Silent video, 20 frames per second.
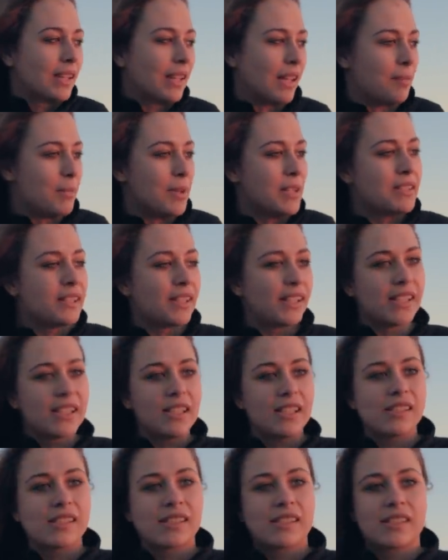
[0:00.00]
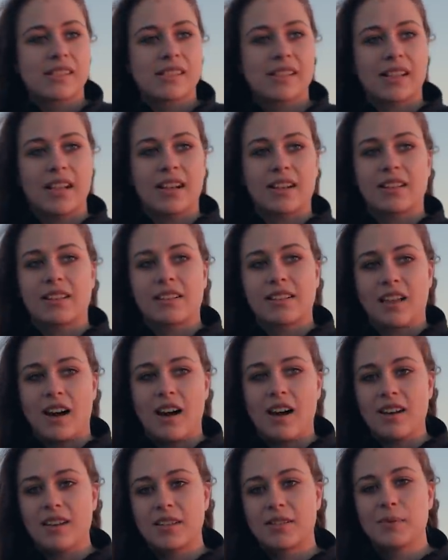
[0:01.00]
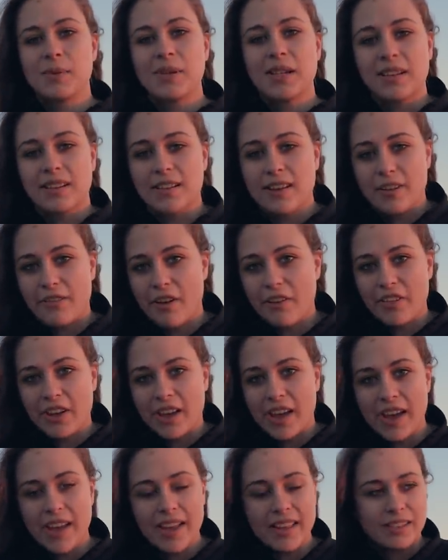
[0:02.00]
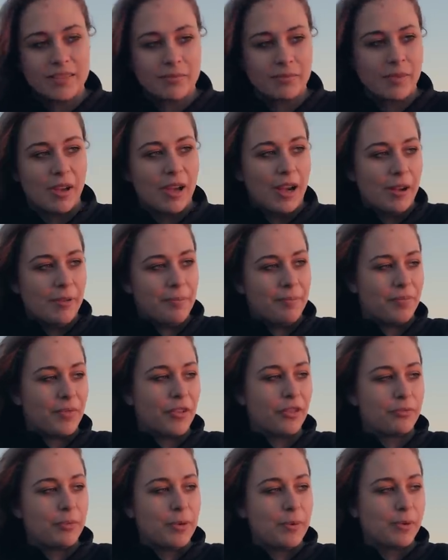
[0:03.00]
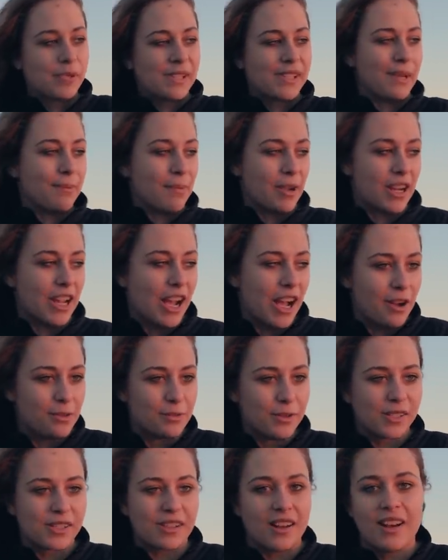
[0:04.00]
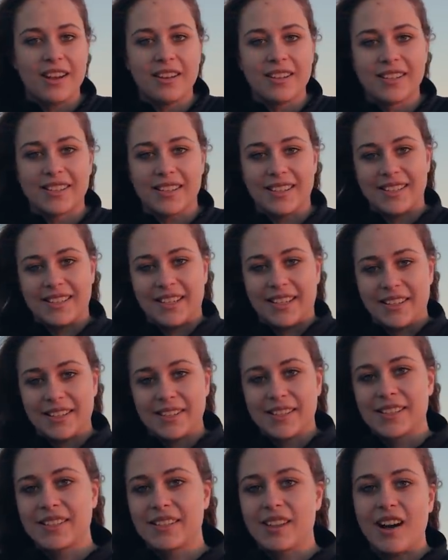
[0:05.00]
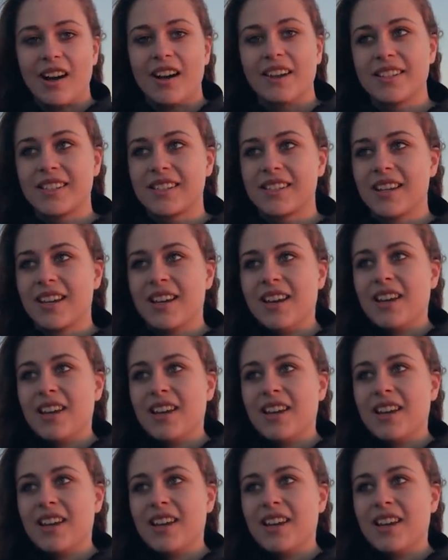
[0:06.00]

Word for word: Yeah, mentally it's like the hardest weekend I've ever had. Um, if people say my car is the hardest, I say this is the hardest.